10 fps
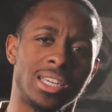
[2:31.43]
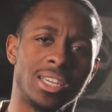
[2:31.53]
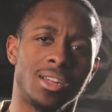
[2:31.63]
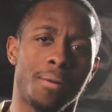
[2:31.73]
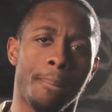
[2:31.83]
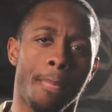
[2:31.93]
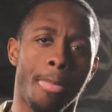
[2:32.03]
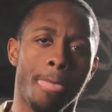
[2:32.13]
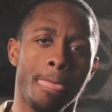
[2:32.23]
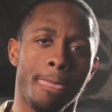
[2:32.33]
You're
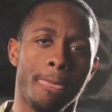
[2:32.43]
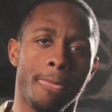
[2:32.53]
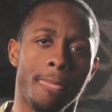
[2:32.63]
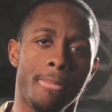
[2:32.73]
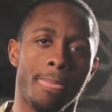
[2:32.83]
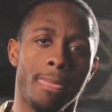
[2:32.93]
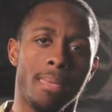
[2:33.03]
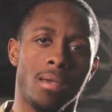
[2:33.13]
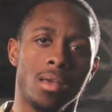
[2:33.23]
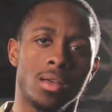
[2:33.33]
wearing a fake
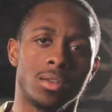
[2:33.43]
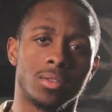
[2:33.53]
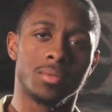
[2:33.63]
red